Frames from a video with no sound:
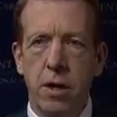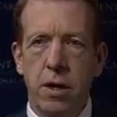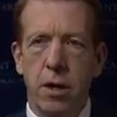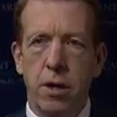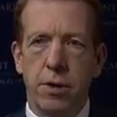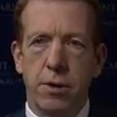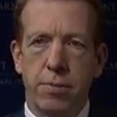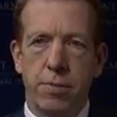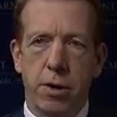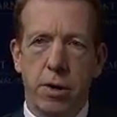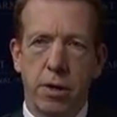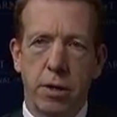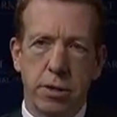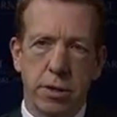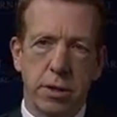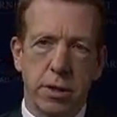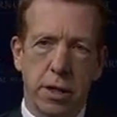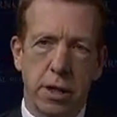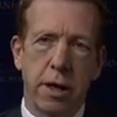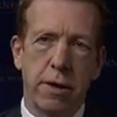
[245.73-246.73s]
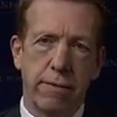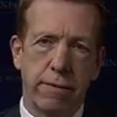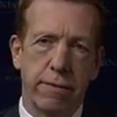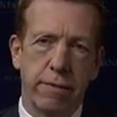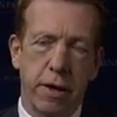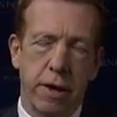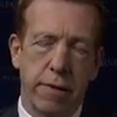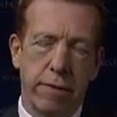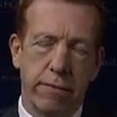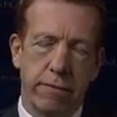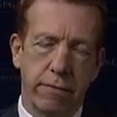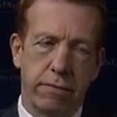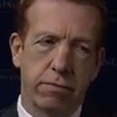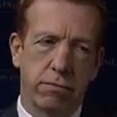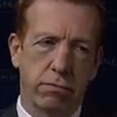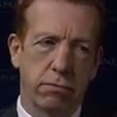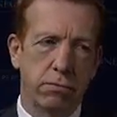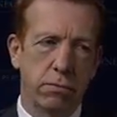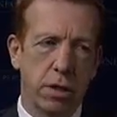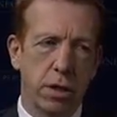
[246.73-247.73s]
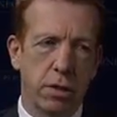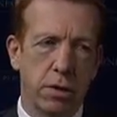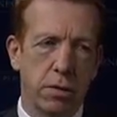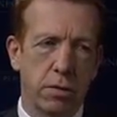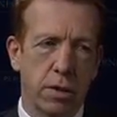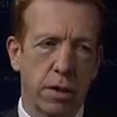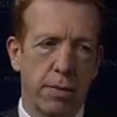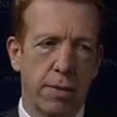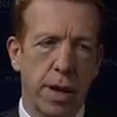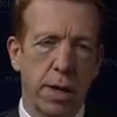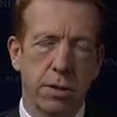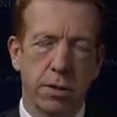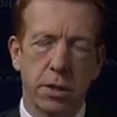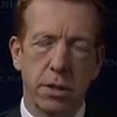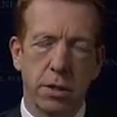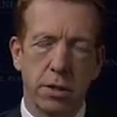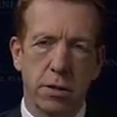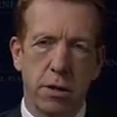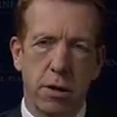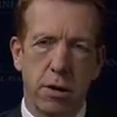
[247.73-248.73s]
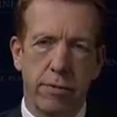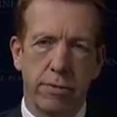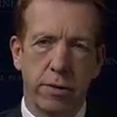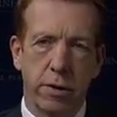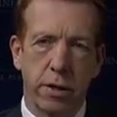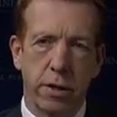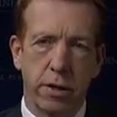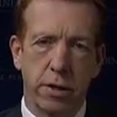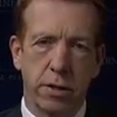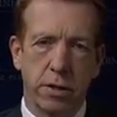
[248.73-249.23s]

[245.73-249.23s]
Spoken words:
other parts that have capacity to offer here.